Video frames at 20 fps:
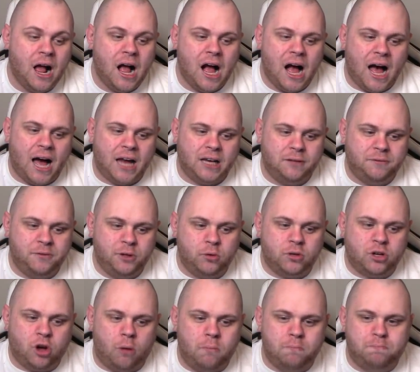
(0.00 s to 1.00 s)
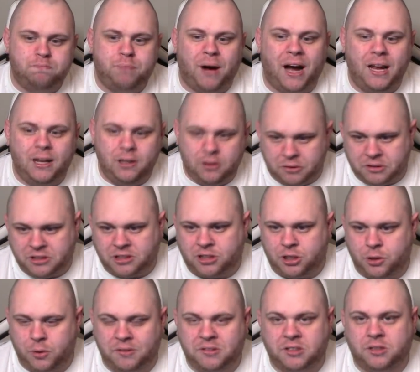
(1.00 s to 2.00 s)
And if you combine those
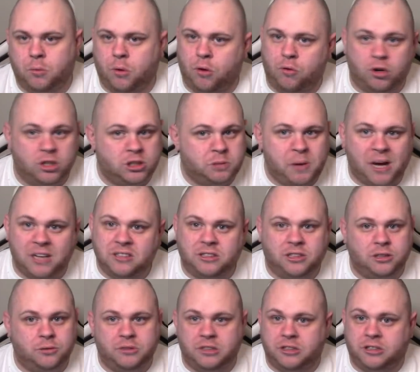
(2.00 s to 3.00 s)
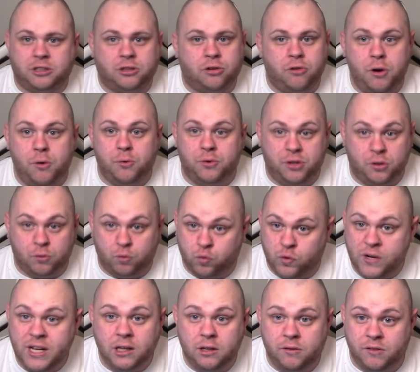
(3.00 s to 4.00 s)
two, if someone runs past you, you're screwed. You
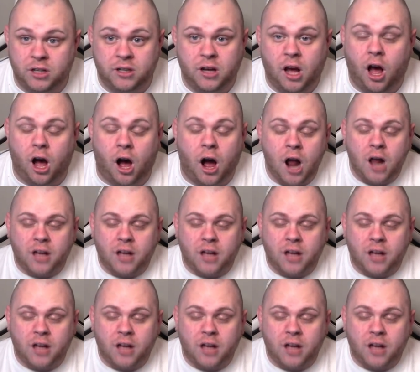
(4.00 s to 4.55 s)
really, really are.